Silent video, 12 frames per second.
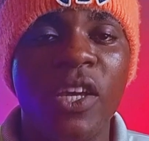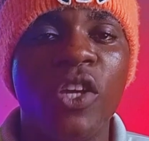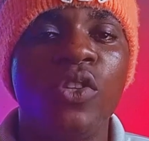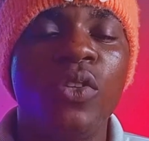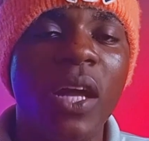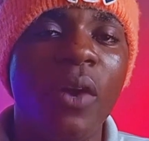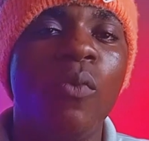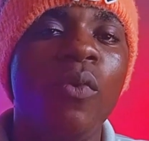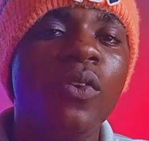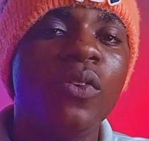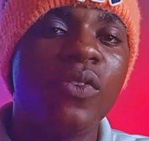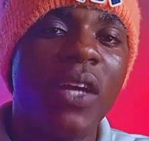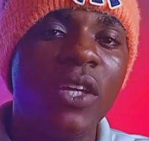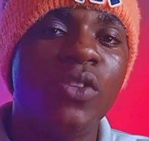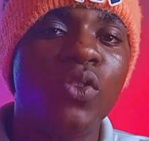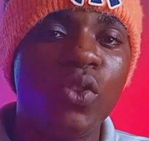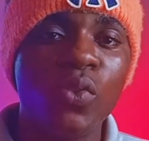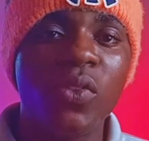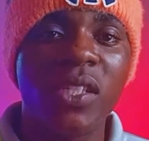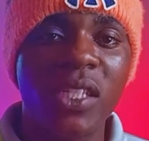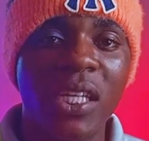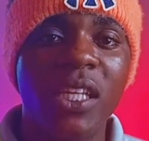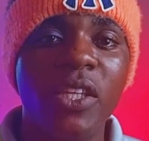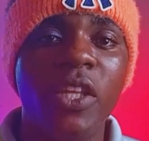Now, when you're trying to choose a
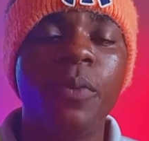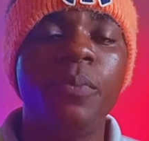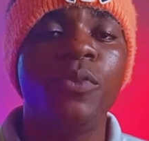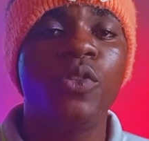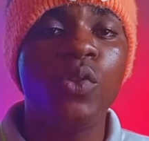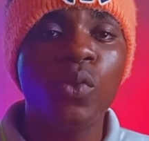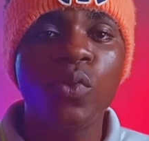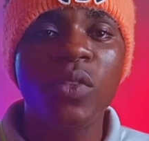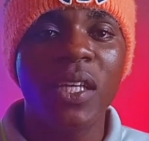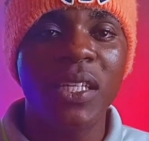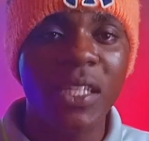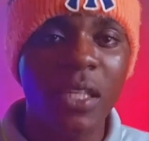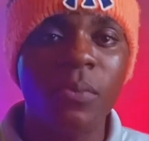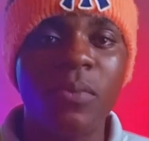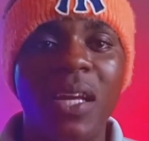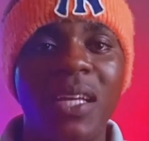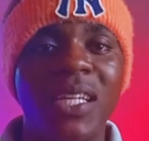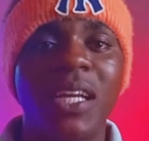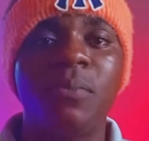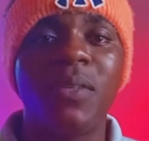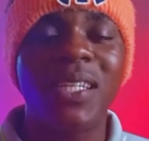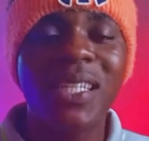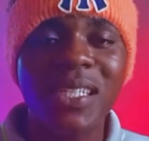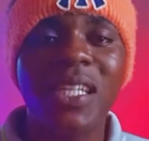channel name, choose a name that can be
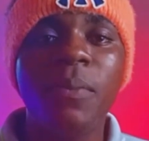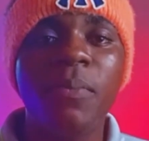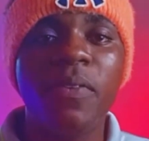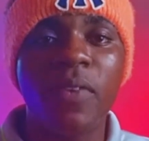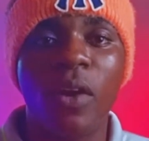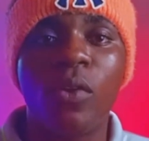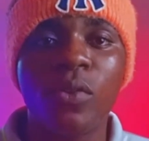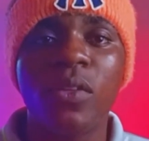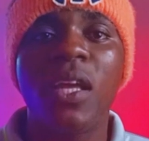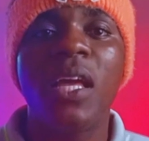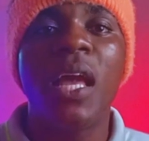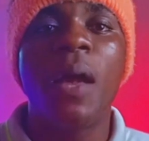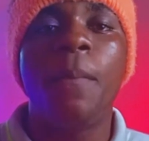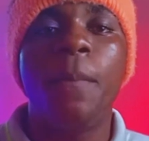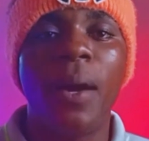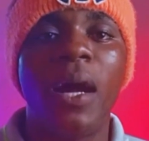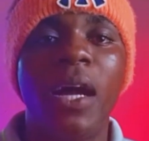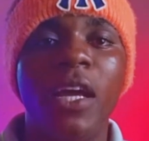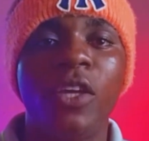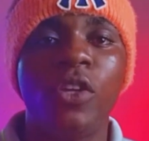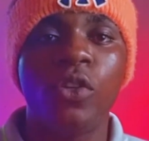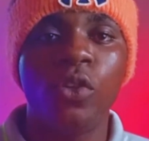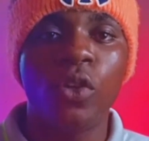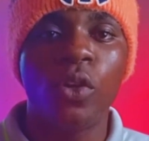easily be found by
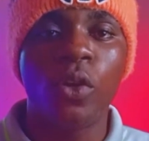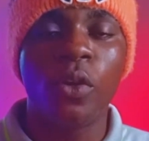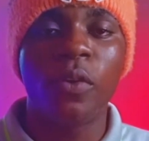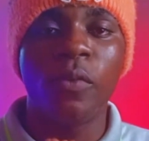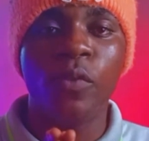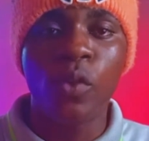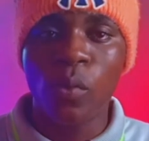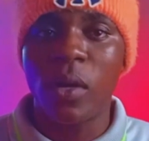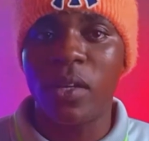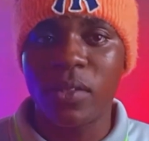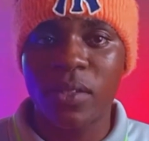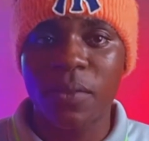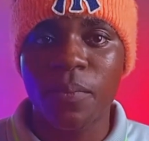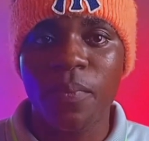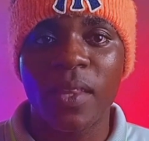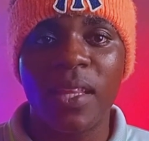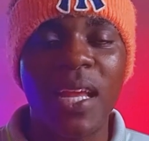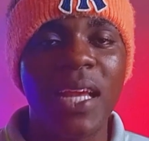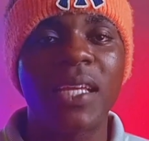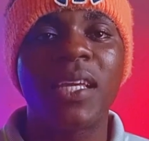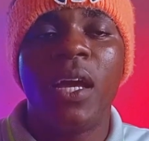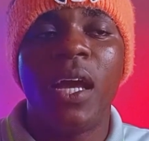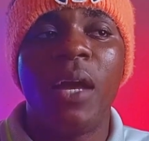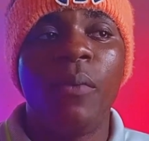your viewers. Like
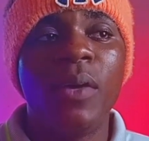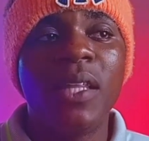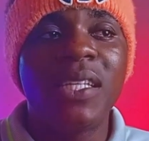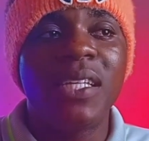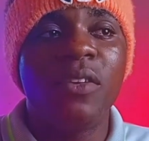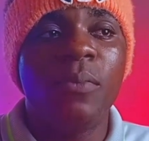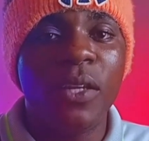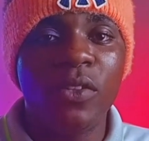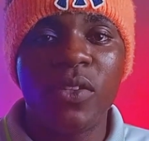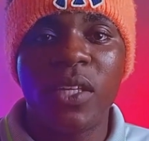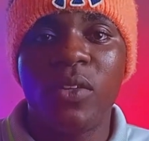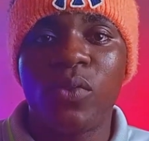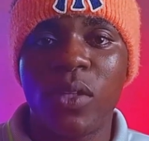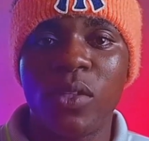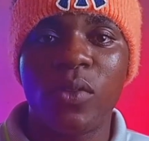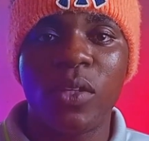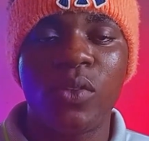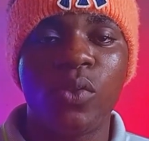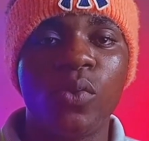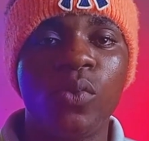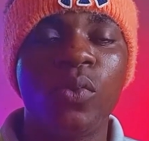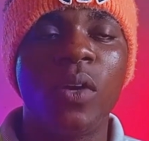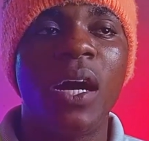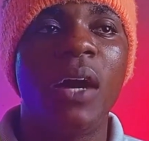when I started my YouTube channel in 2022,
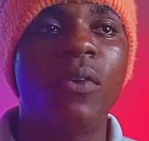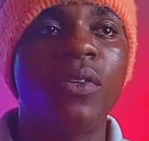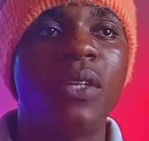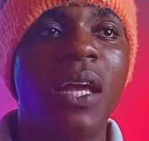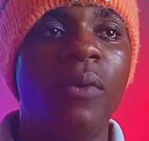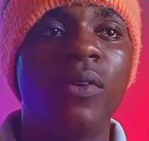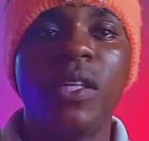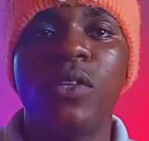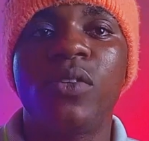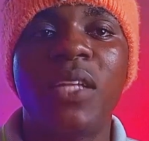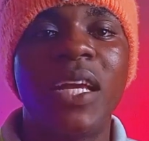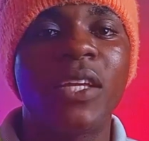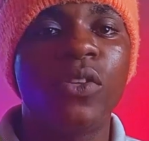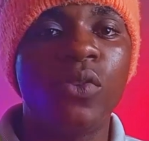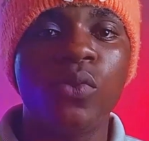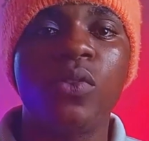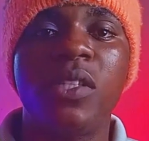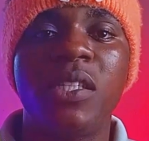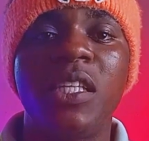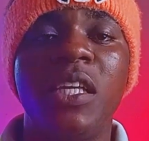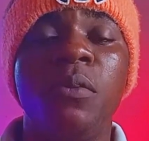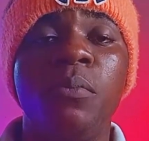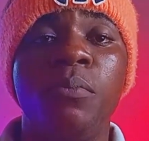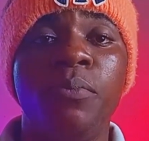I wanted to like use the
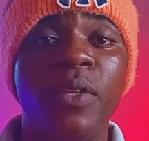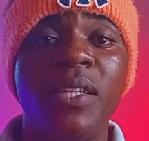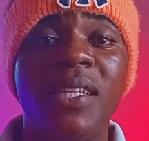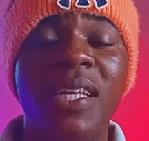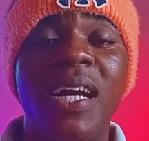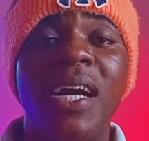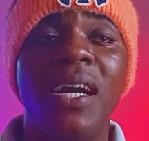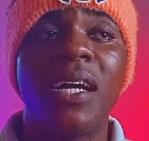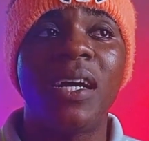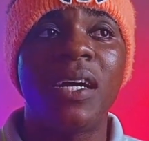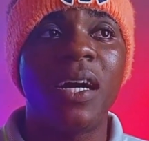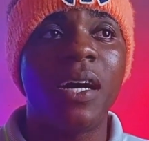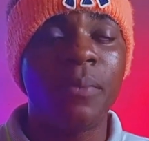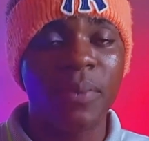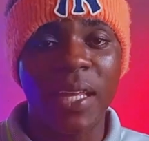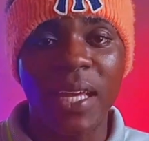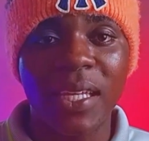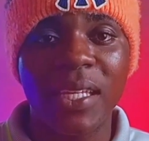name Media Tech